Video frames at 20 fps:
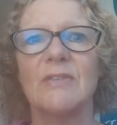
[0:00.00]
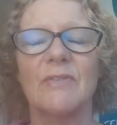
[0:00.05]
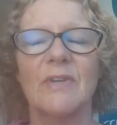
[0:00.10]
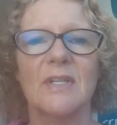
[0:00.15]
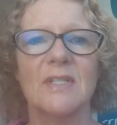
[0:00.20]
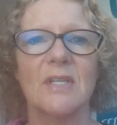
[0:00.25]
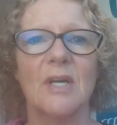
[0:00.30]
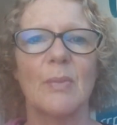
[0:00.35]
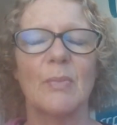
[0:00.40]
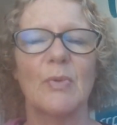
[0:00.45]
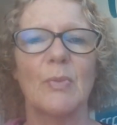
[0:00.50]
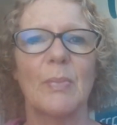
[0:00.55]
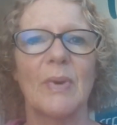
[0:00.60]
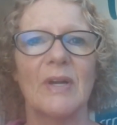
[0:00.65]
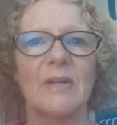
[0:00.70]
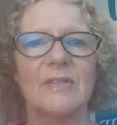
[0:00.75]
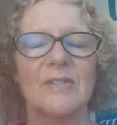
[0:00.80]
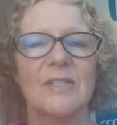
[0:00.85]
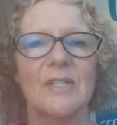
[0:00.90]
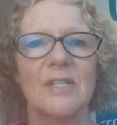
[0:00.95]
for example, by
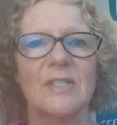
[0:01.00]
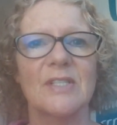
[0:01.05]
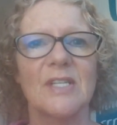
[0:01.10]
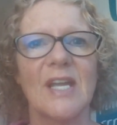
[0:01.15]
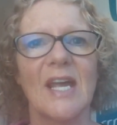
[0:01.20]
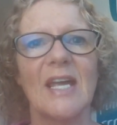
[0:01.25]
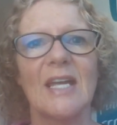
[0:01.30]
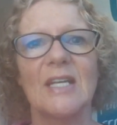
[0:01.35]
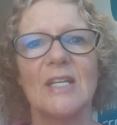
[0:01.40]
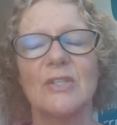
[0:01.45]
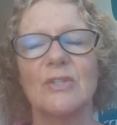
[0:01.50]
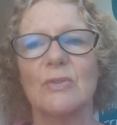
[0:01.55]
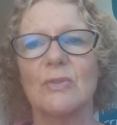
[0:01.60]
a certain age,